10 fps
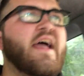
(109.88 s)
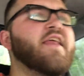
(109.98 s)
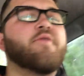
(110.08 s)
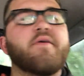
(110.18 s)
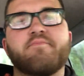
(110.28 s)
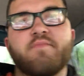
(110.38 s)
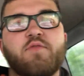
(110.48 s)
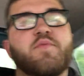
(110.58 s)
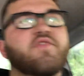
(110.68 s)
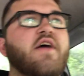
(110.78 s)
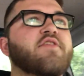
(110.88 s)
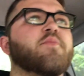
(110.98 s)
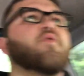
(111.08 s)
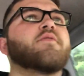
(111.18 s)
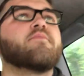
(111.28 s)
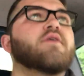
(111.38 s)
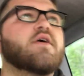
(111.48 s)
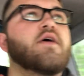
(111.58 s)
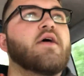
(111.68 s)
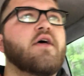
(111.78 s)
Anyway, it's besides the point.
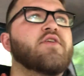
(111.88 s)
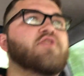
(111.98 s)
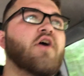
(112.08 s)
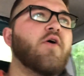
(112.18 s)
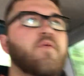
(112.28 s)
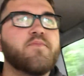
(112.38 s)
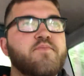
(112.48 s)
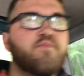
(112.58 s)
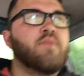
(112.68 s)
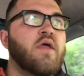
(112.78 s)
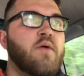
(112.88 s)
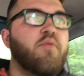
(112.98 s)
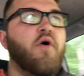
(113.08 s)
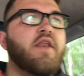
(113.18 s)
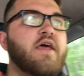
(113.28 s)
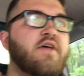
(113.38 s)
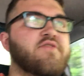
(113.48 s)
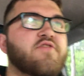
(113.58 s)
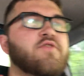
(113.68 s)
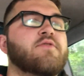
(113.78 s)
So, point
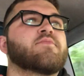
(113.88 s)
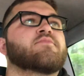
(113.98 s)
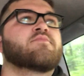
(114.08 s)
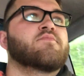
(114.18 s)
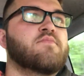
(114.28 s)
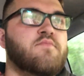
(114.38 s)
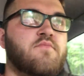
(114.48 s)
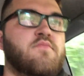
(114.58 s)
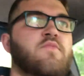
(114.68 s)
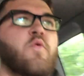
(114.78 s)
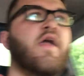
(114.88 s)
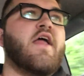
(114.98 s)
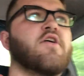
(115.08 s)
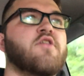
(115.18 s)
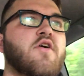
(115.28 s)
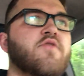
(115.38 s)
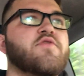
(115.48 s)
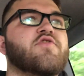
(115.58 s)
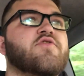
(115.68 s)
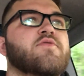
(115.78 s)
is, we're getting
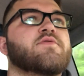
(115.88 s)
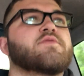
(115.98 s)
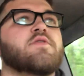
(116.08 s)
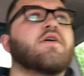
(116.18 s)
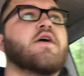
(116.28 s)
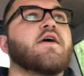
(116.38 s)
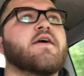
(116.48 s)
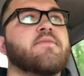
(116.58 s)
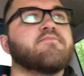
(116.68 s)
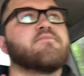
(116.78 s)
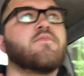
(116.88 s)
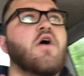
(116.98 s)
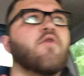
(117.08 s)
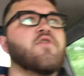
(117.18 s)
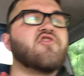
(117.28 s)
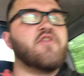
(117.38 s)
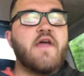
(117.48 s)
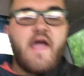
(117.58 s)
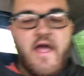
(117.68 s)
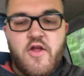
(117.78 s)
close. Originally,
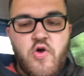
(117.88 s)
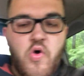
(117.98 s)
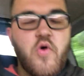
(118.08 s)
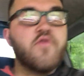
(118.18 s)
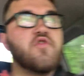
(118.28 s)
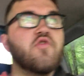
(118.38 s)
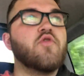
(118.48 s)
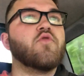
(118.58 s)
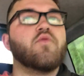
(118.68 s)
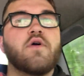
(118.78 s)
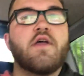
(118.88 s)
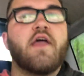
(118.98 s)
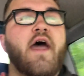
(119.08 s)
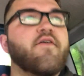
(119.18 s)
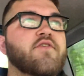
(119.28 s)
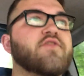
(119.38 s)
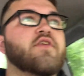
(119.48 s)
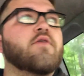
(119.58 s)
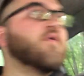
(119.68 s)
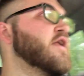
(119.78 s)
I had a goal to have this
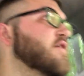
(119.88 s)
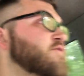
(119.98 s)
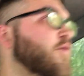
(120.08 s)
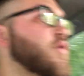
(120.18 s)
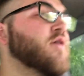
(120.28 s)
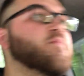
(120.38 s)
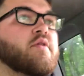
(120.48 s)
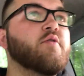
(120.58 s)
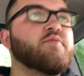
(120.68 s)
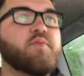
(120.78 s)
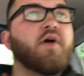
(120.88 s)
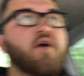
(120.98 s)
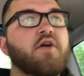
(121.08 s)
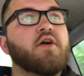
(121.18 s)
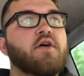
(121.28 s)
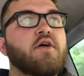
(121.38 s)
thing ready for Bloomsburg,